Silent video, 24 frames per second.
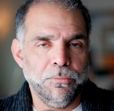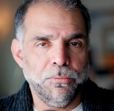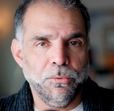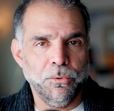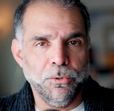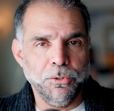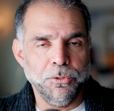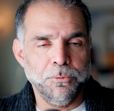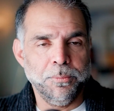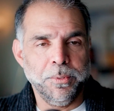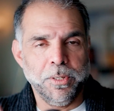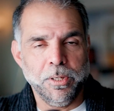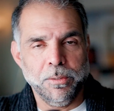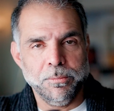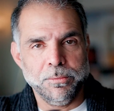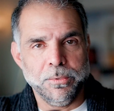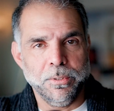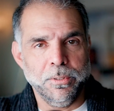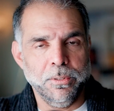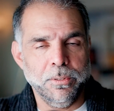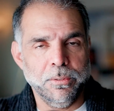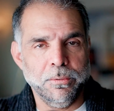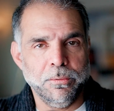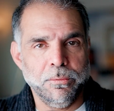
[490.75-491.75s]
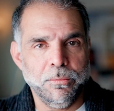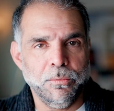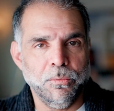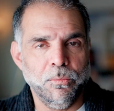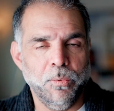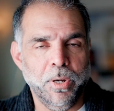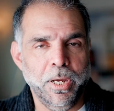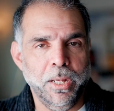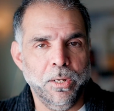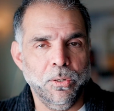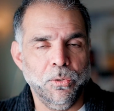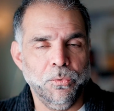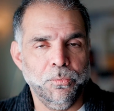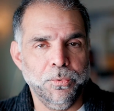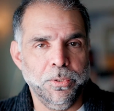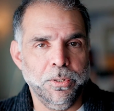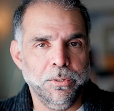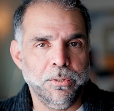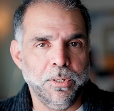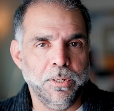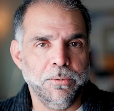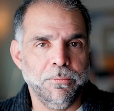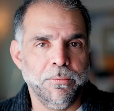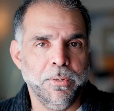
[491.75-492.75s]
for each becomes a while loop with
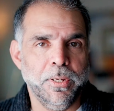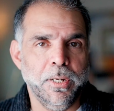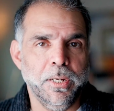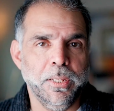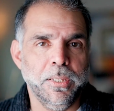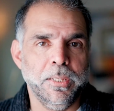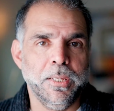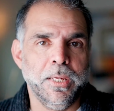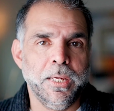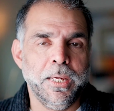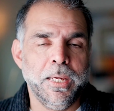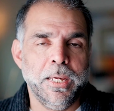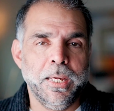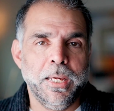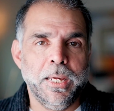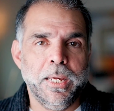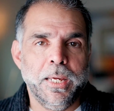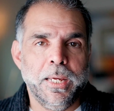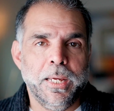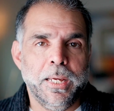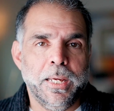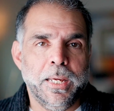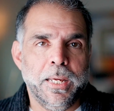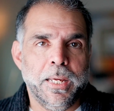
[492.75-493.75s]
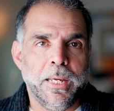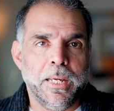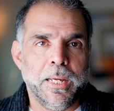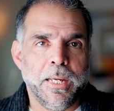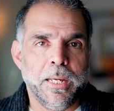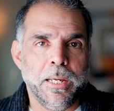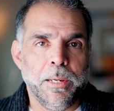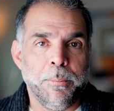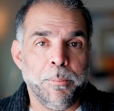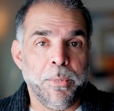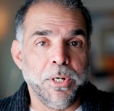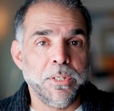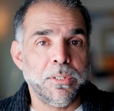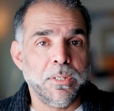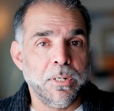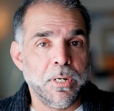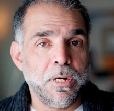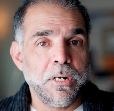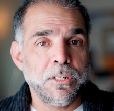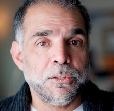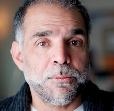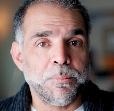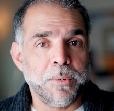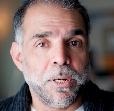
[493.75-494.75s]
a try finally. But it's a
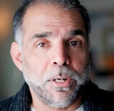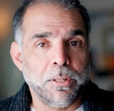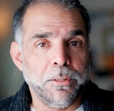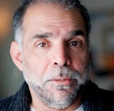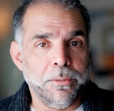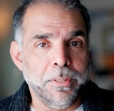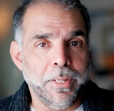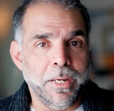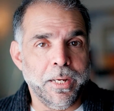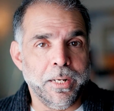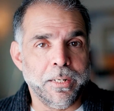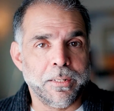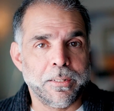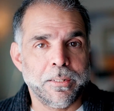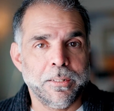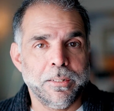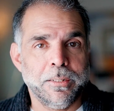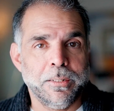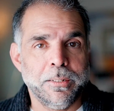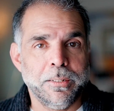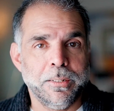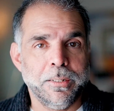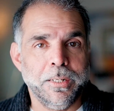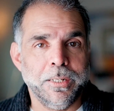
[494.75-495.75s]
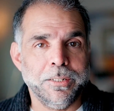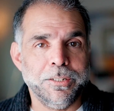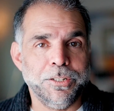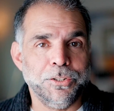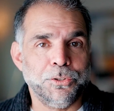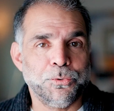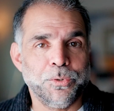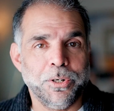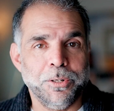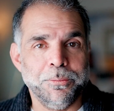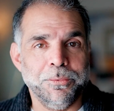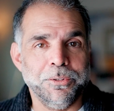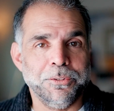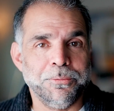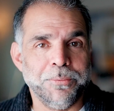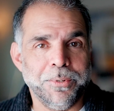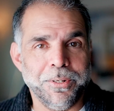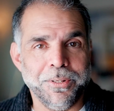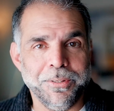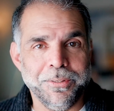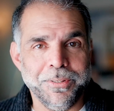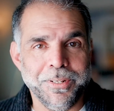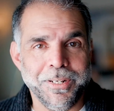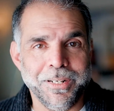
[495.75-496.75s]
little smarter than that. Actually, it's quite a bit
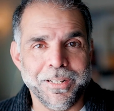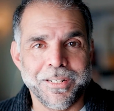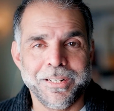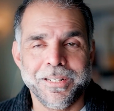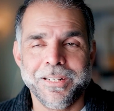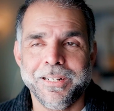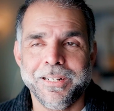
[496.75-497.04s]
smarter than that.